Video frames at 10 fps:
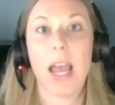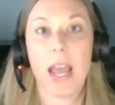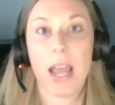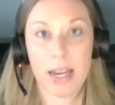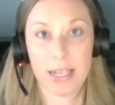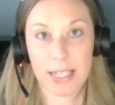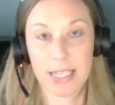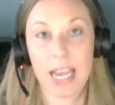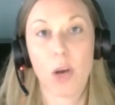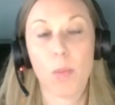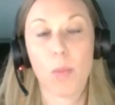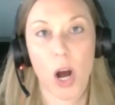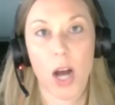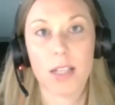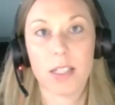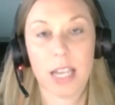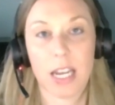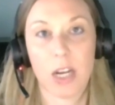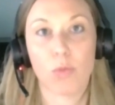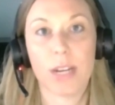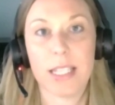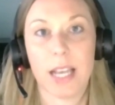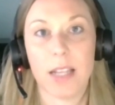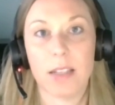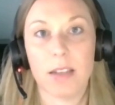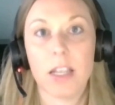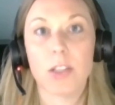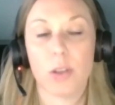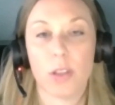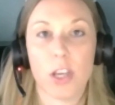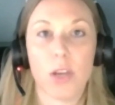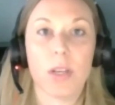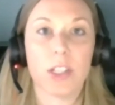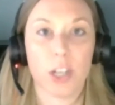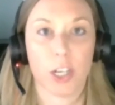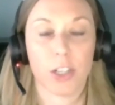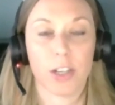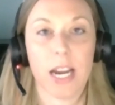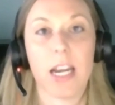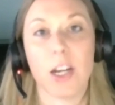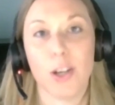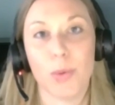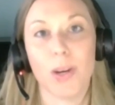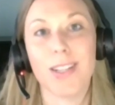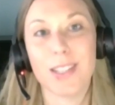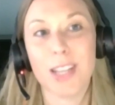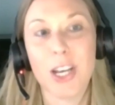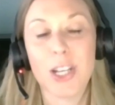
and take a pause, take a reset, so that you can start creating new ones. So